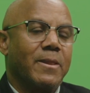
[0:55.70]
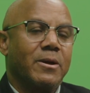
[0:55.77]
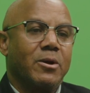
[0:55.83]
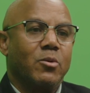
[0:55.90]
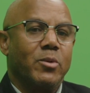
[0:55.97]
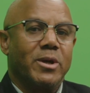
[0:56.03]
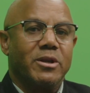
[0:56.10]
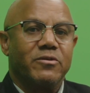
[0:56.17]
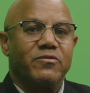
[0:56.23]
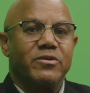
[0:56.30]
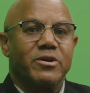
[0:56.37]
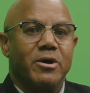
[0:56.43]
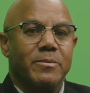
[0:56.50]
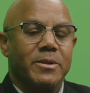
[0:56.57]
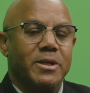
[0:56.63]
weather
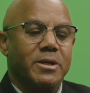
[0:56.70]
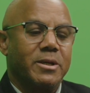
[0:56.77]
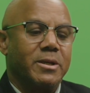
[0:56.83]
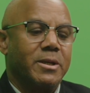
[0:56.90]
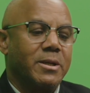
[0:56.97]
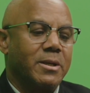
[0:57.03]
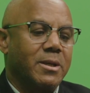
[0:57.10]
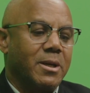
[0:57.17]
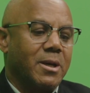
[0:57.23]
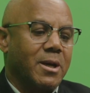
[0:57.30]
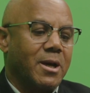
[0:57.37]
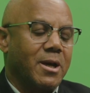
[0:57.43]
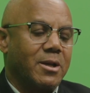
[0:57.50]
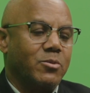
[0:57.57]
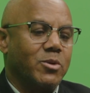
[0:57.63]
phenomena
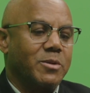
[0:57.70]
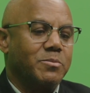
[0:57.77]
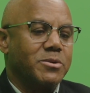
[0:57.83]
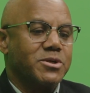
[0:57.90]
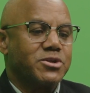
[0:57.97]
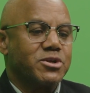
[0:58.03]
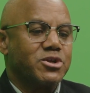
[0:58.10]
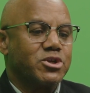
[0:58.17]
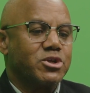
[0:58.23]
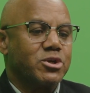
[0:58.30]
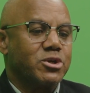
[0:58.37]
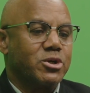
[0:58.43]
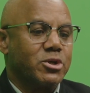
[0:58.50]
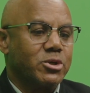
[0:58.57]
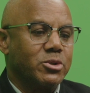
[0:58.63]
and what persons
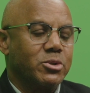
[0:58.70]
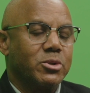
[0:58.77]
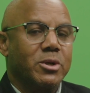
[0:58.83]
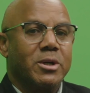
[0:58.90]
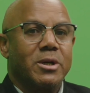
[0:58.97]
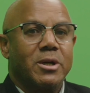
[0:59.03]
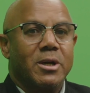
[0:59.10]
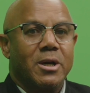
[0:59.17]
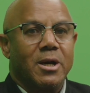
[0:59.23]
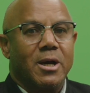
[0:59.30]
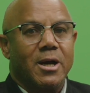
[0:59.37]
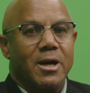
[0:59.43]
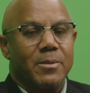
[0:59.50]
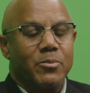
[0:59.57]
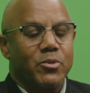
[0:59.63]
should know.
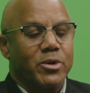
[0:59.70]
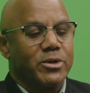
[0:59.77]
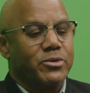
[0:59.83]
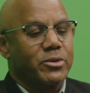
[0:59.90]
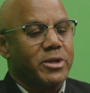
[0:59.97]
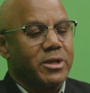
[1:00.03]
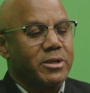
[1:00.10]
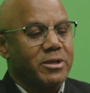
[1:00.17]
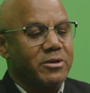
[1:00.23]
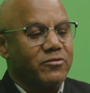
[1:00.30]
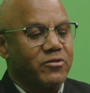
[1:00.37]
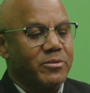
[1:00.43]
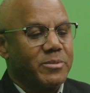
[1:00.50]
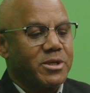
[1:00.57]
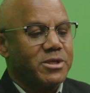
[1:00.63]
Where to get the
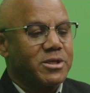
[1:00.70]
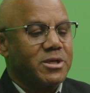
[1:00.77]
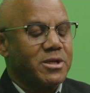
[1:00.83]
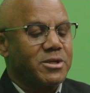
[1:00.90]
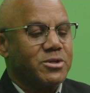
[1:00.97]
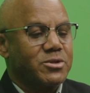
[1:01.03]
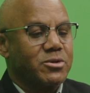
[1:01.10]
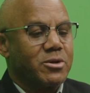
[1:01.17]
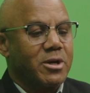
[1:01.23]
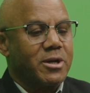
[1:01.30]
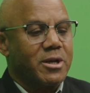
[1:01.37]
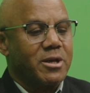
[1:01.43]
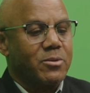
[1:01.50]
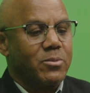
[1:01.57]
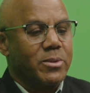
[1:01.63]
information and so on.
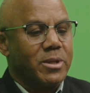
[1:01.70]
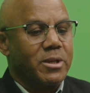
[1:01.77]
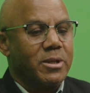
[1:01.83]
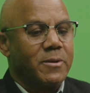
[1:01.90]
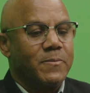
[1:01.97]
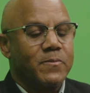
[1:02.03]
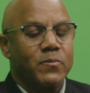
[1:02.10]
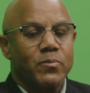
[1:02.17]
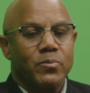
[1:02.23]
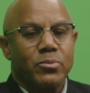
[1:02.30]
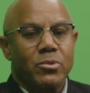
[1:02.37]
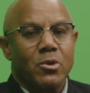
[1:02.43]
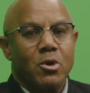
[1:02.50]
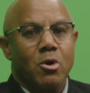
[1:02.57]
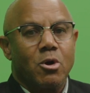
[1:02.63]
And we
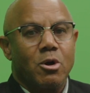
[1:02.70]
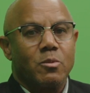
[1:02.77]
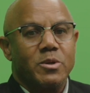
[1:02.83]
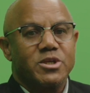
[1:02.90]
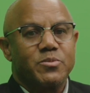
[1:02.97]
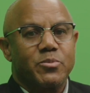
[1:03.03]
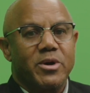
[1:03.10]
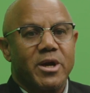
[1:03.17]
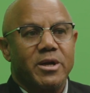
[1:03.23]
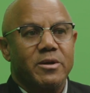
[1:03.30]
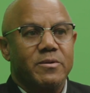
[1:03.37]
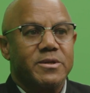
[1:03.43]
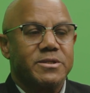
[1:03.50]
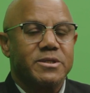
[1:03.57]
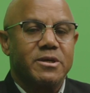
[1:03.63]
always pride
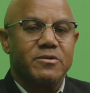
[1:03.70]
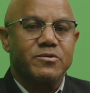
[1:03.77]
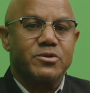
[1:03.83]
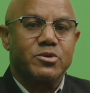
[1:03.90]
ourselves